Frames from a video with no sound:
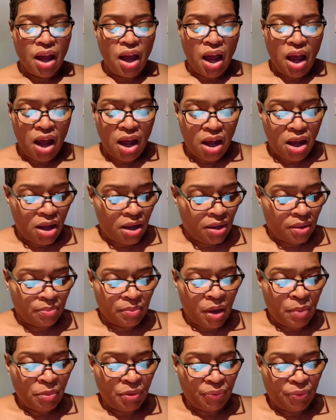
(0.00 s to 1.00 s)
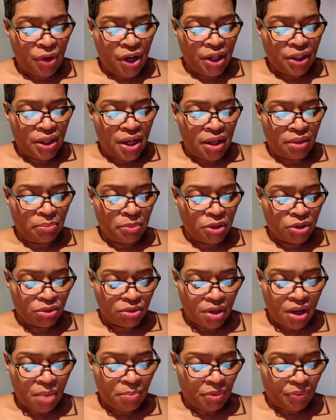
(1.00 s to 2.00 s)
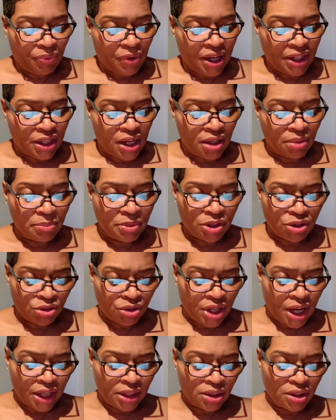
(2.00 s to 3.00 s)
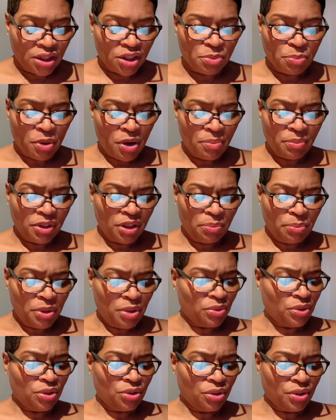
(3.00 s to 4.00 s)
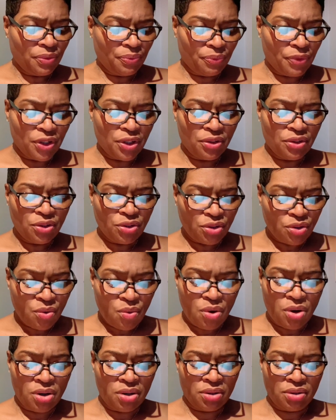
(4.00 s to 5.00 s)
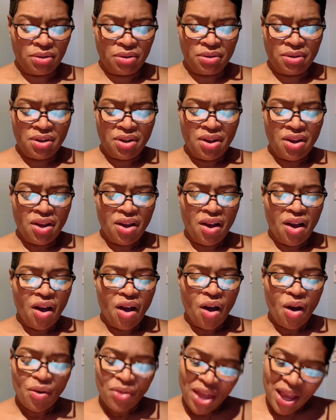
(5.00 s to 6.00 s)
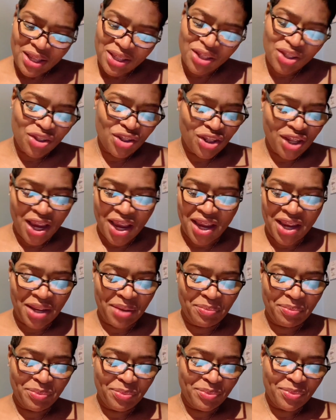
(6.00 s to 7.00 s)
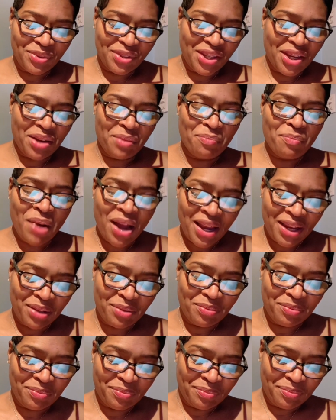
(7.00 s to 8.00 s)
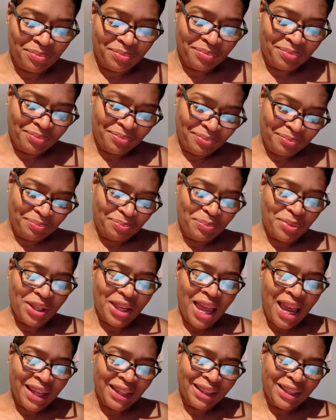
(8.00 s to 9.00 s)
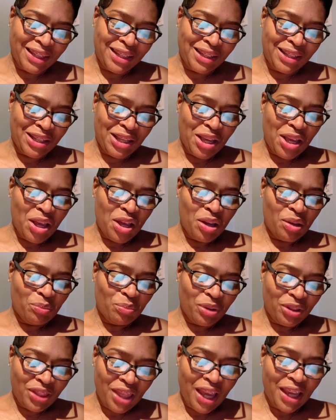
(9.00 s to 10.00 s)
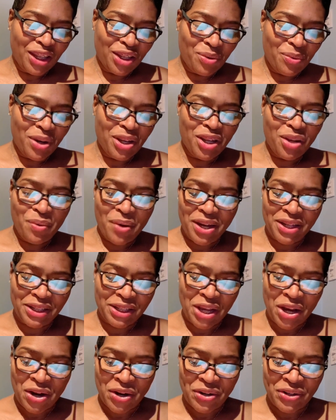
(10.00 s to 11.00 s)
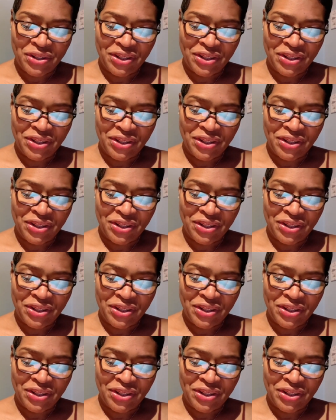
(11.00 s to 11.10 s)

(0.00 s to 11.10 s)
I'm afraid not, Mr. Jackson. It's permanently built into the front of the store. Oh, that's a shame, said Mike politely. But thank you anyway, sir.